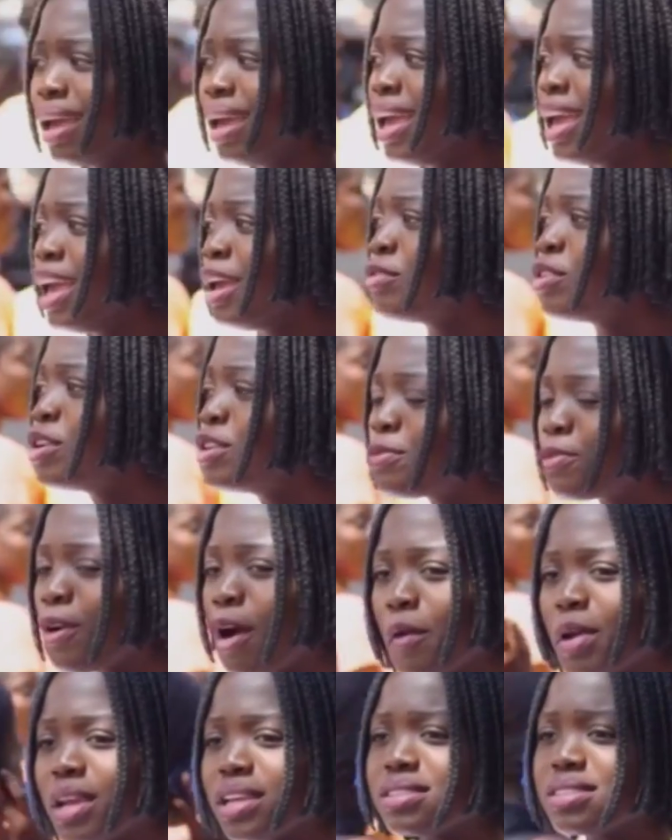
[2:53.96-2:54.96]
Even
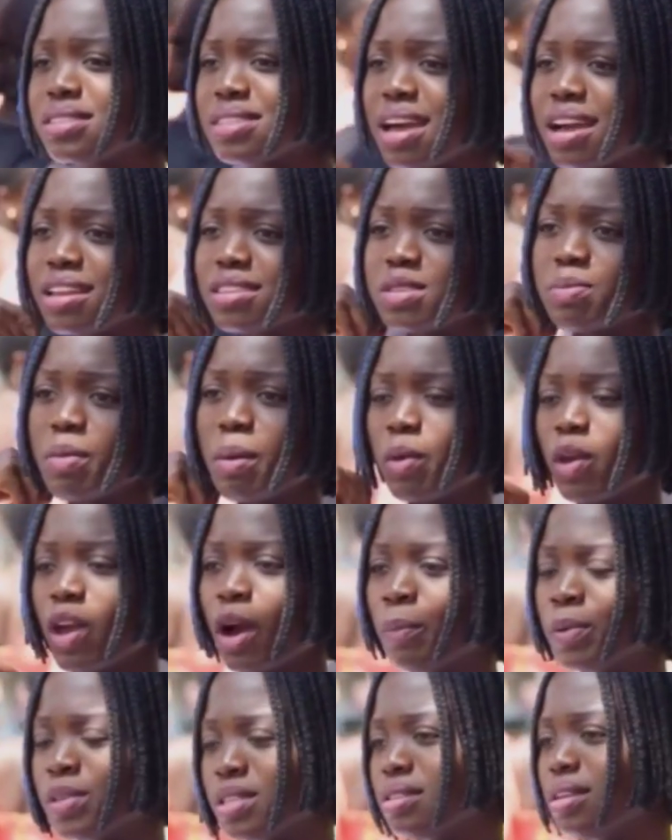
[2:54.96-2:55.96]
for instance, maybe you're
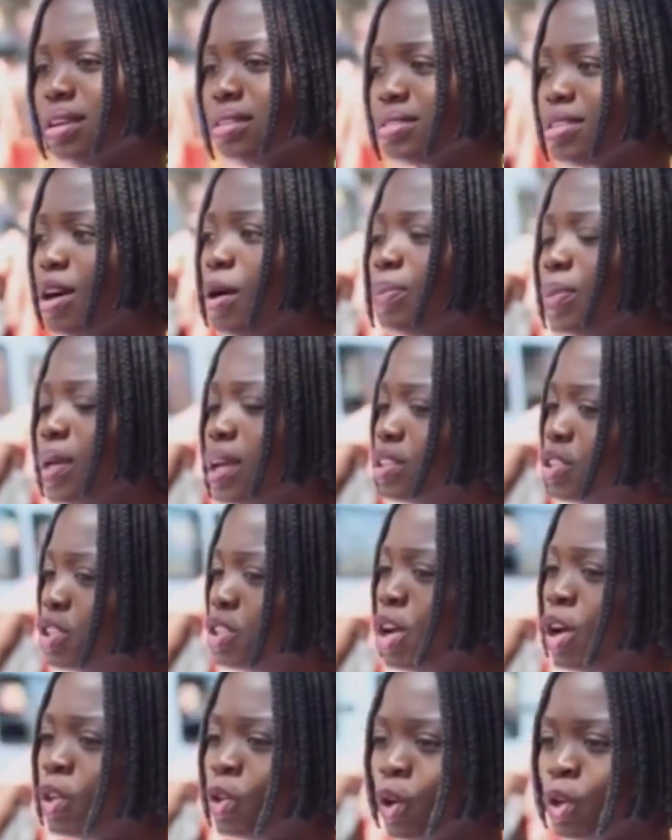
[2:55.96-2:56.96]
putting on something
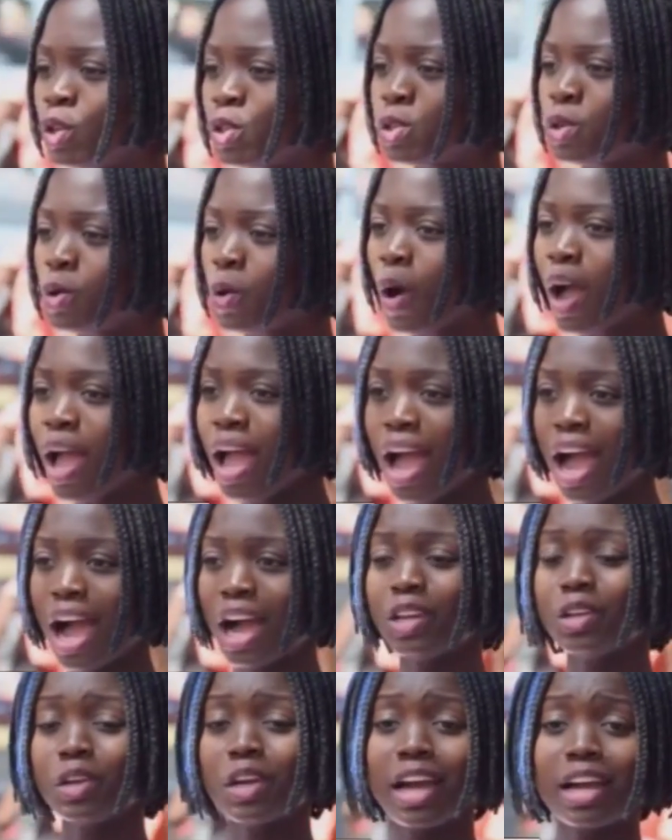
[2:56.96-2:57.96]
short or so,
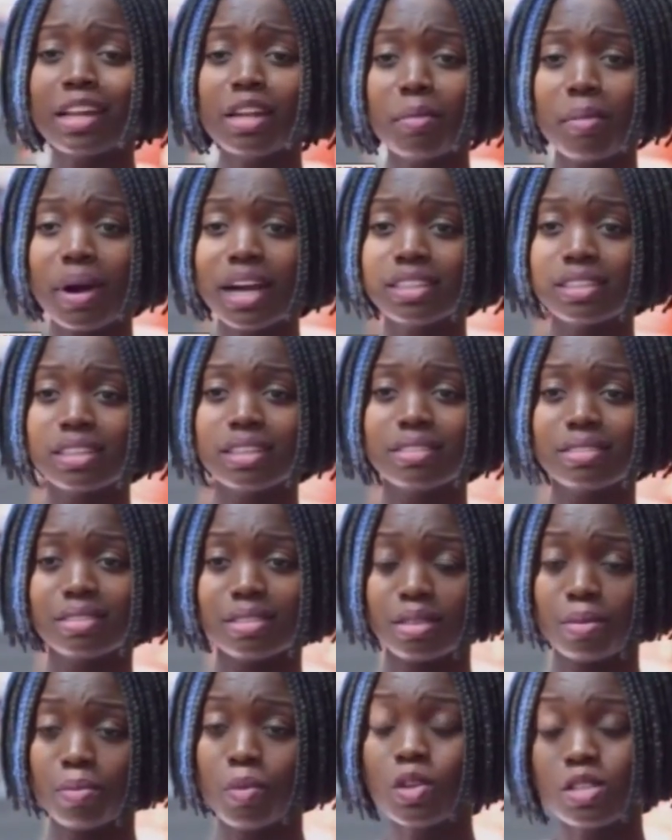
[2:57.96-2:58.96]
and you can imagine
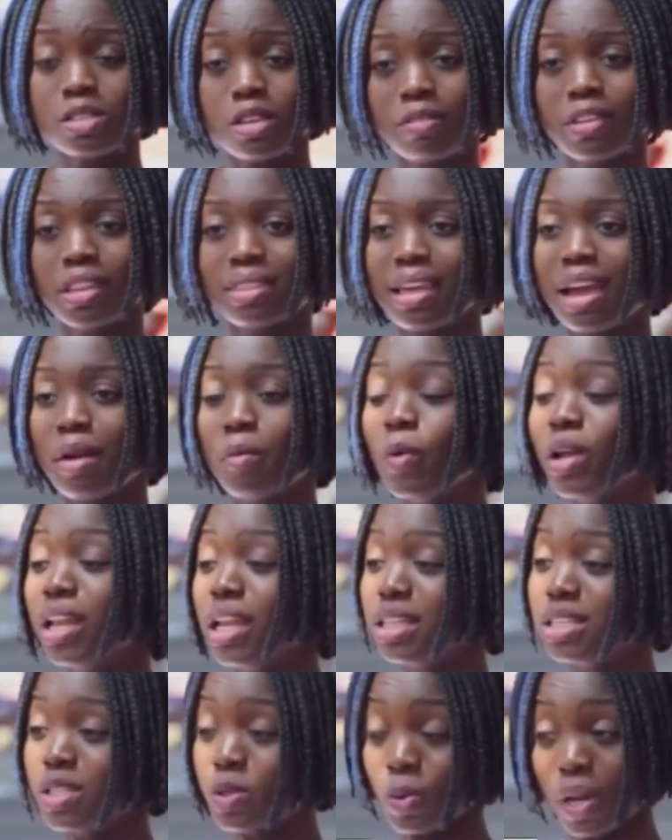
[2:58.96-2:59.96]
most of the time we
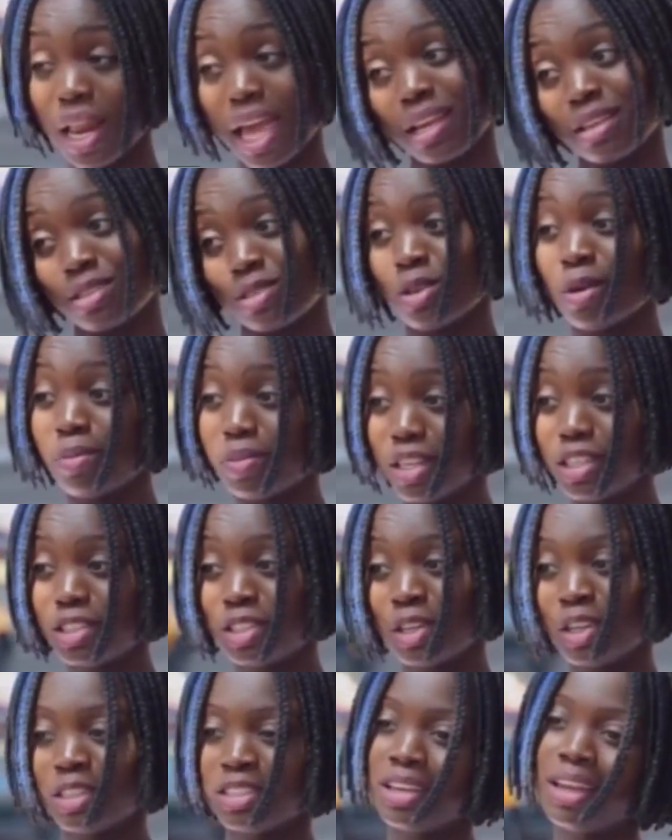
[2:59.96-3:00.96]
ladies we like something
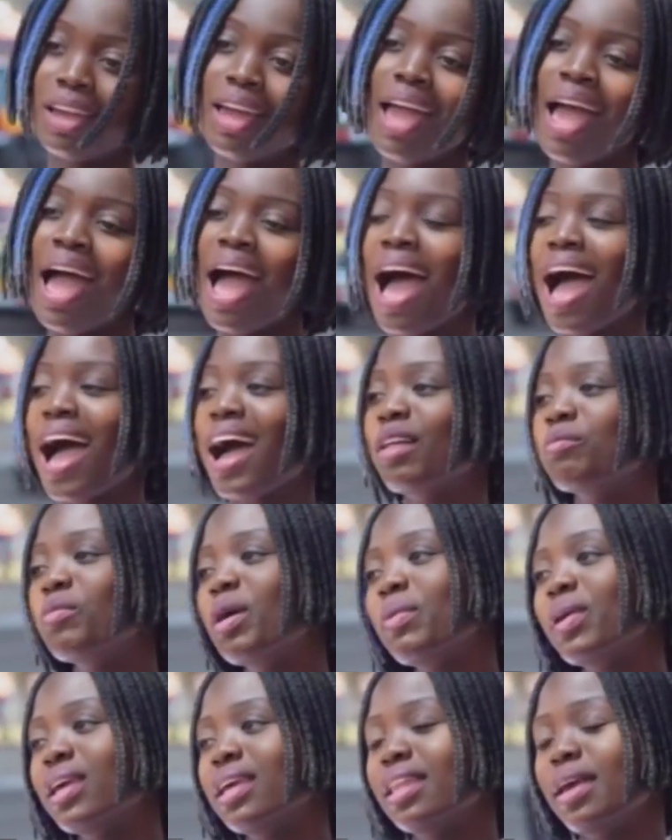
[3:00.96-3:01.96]
short. And
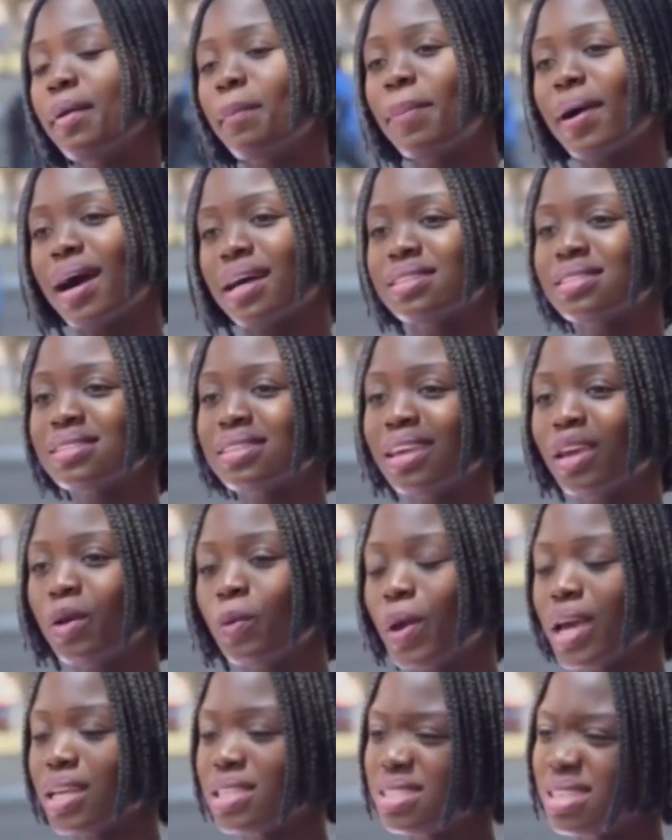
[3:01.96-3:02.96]
maybe in a party
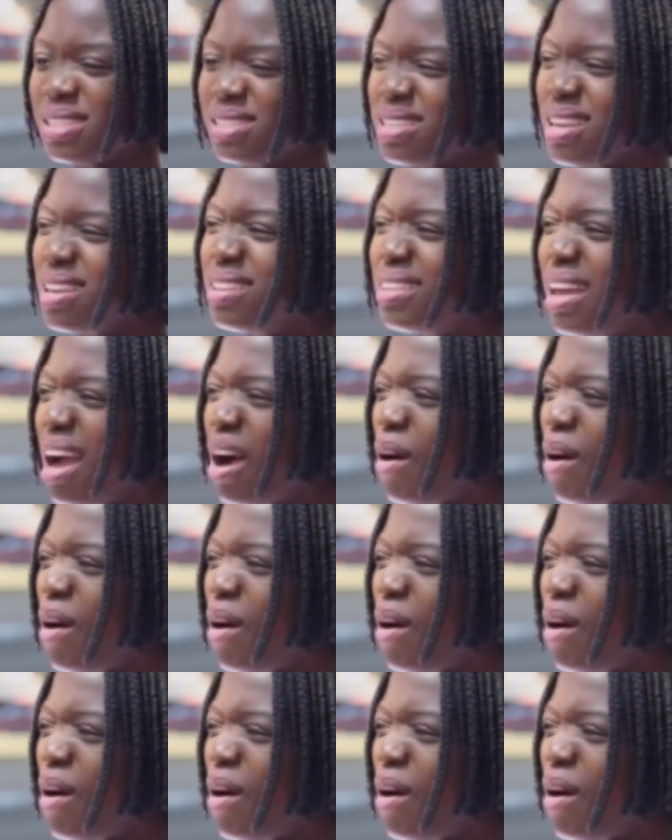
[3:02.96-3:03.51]
we are sitting down